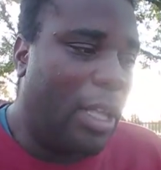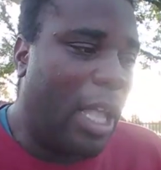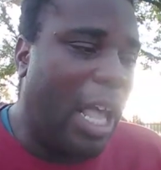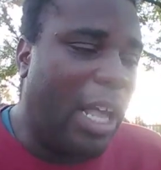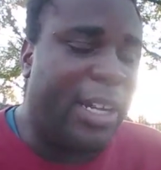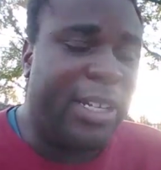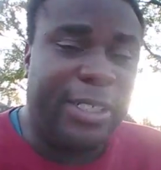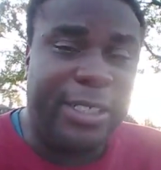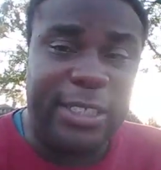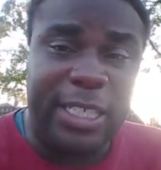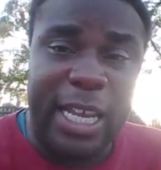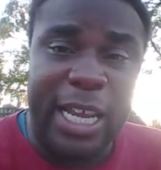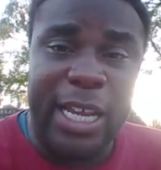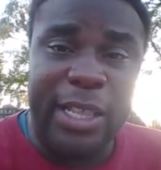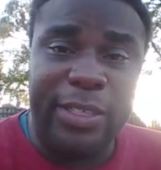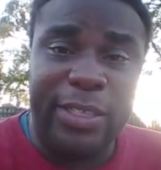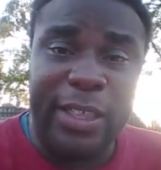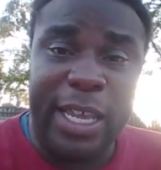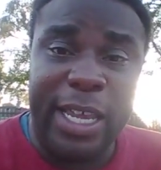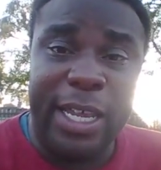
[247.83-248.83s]
I can say
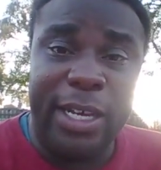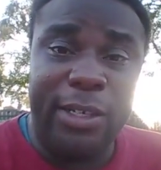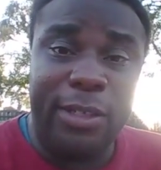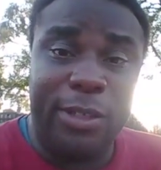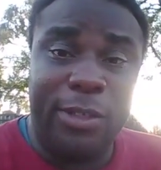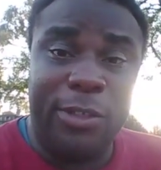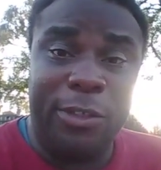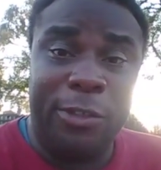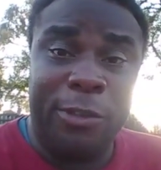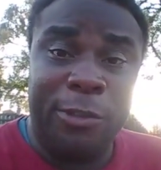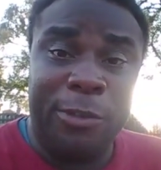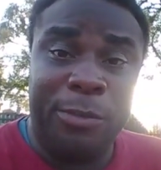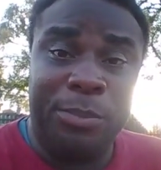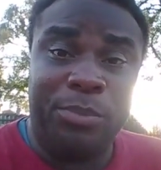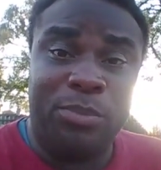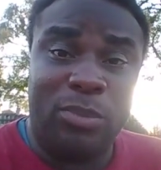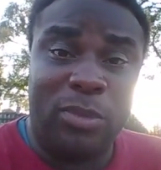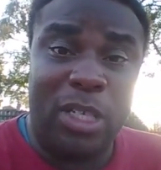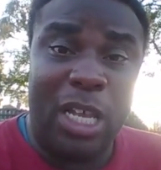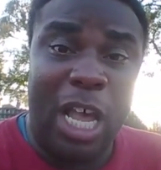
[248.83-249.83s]
that I
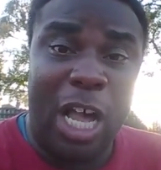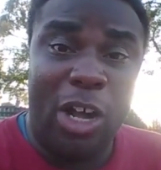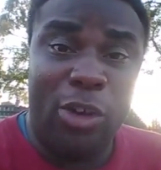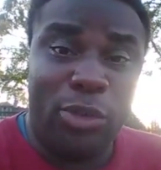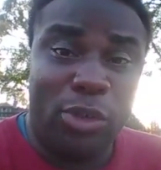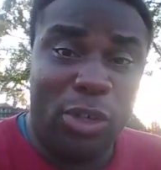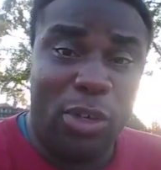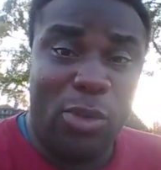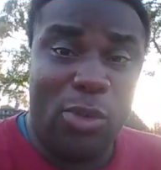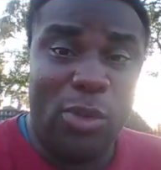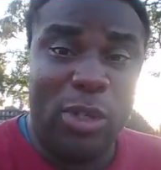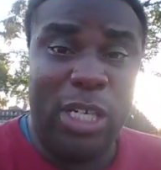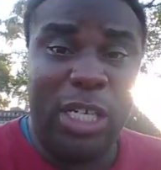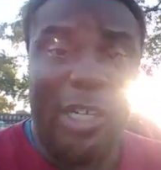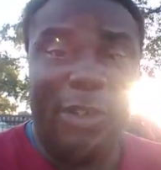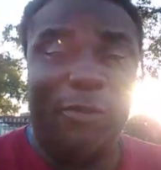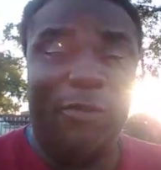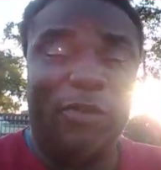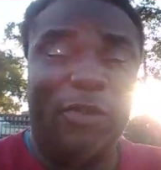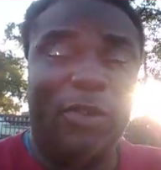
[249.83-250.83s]
don't know
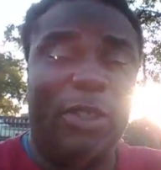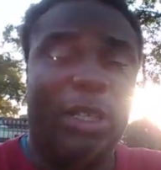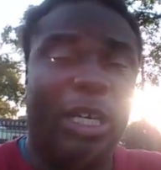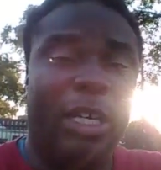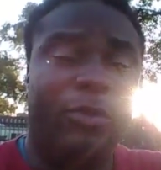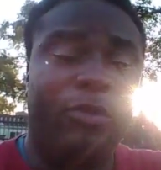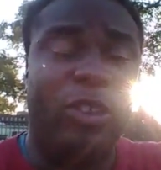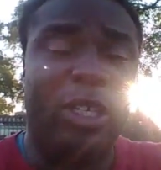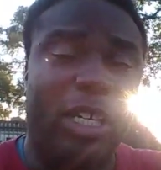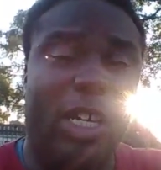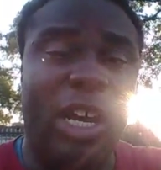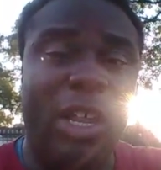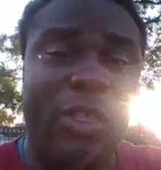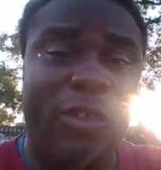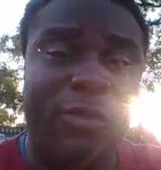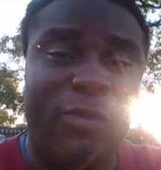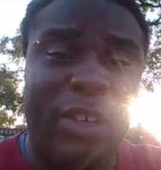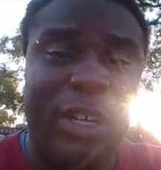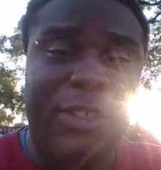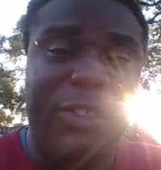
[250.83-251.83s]
if the
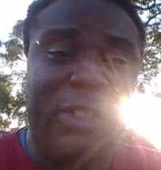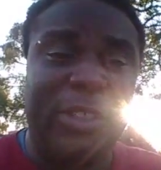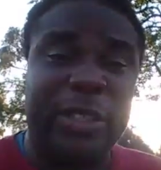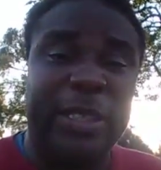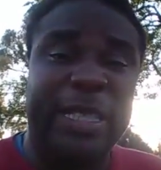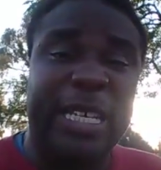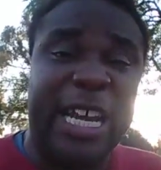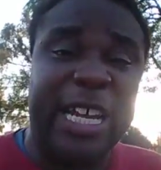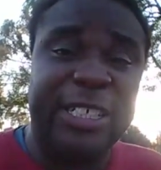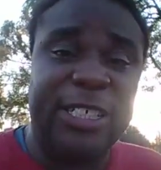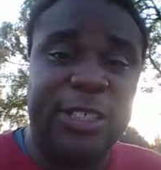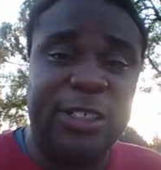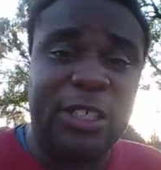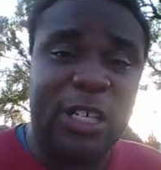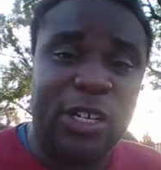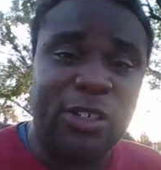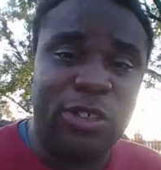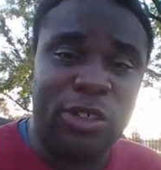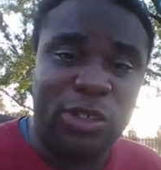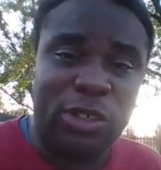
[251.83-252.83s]
other version of Days of
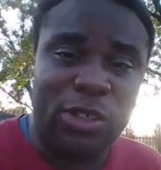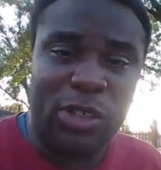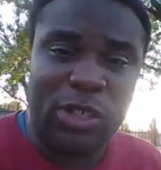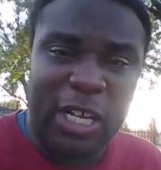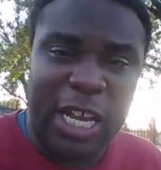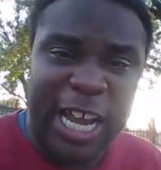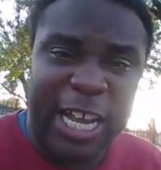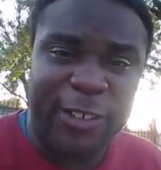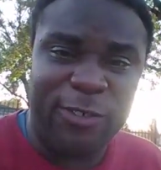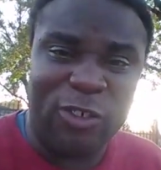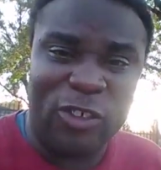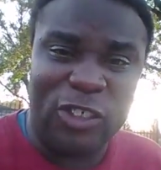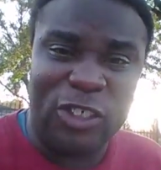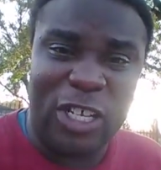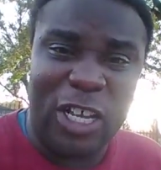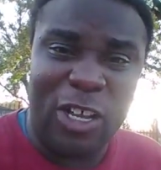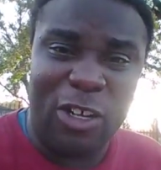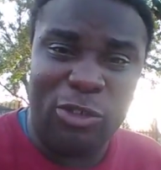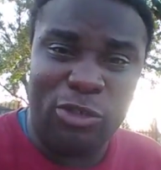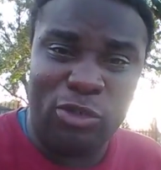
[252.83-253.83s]
Thunder have a
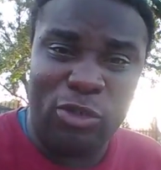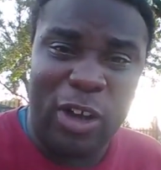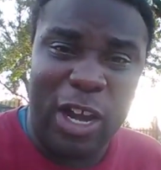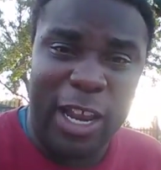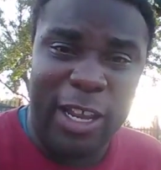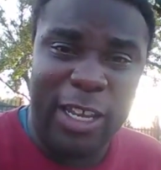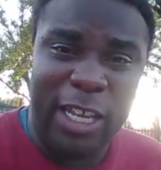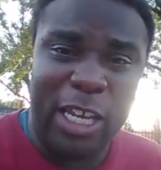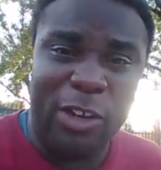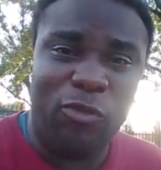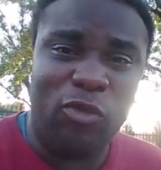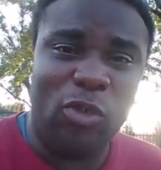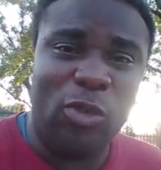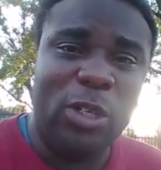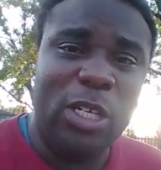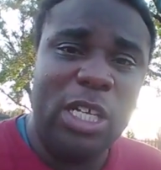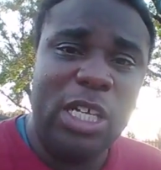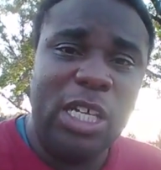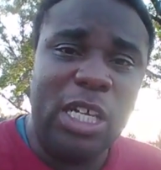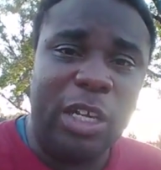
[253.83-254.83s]
soundtrack.
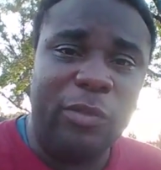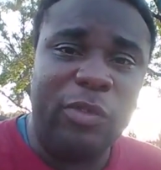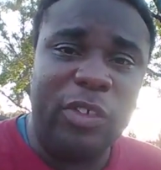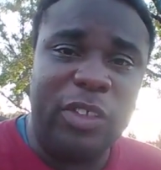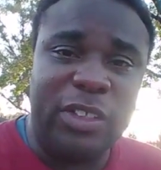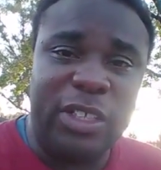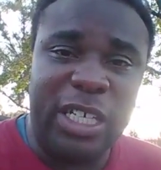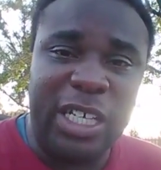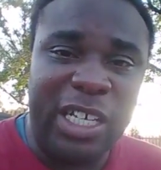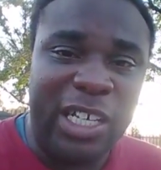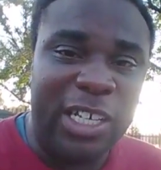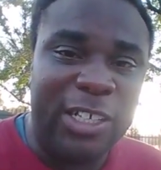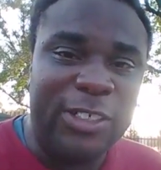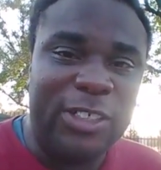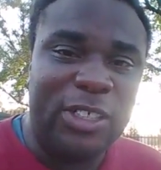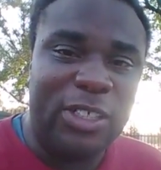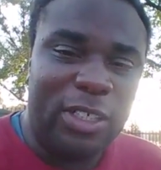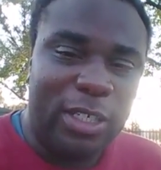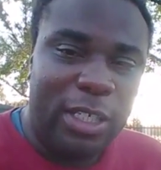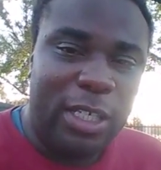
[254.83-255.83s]
If it
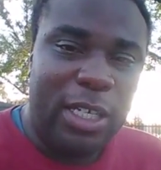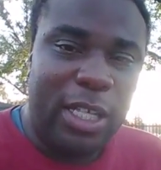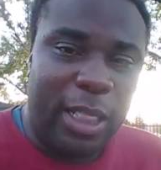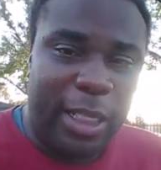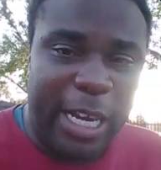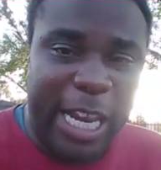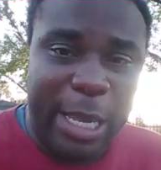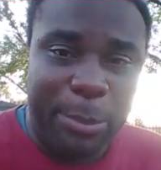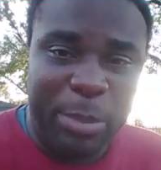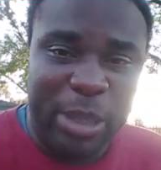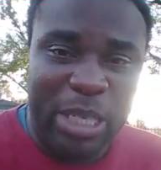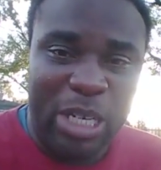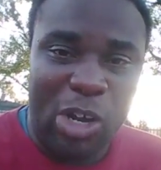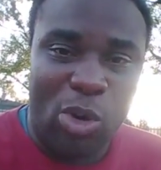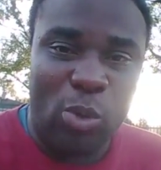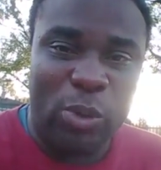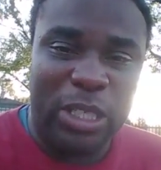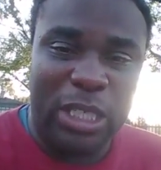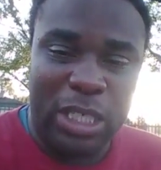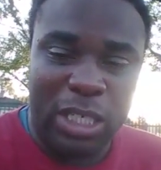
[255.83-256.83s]
does, let me
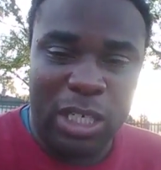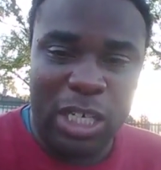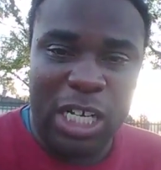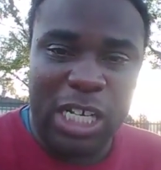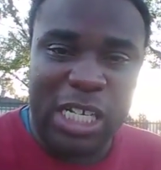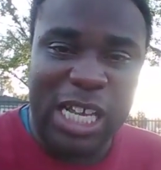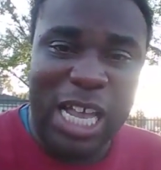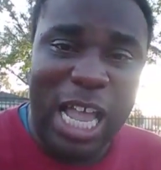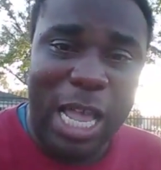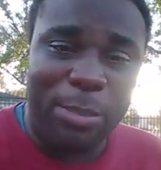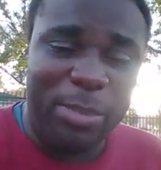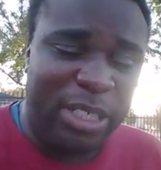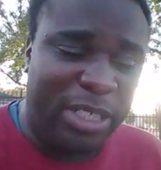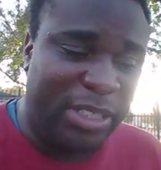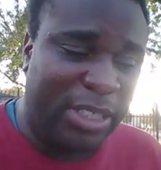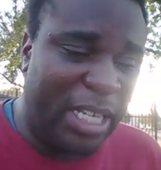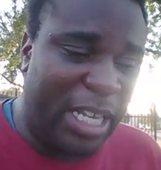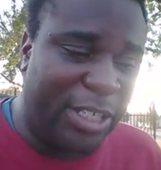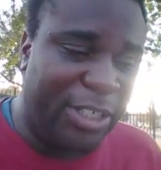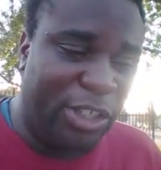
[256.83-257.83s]
know in the comment
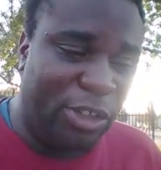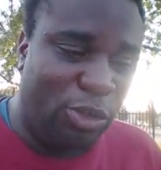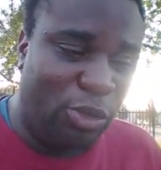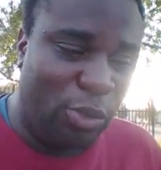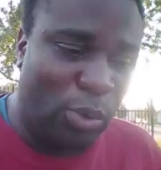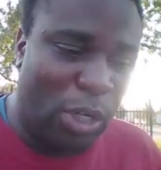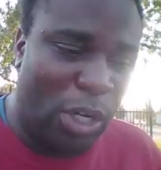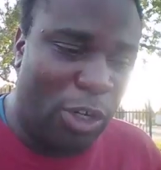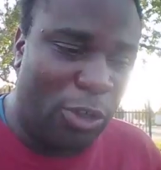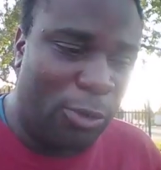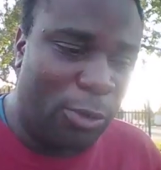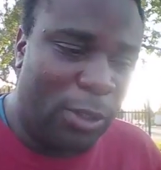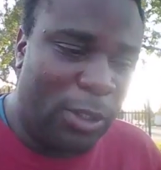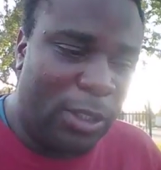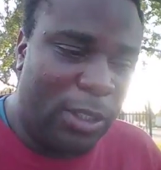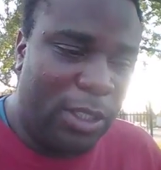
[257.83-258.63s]
section. You know,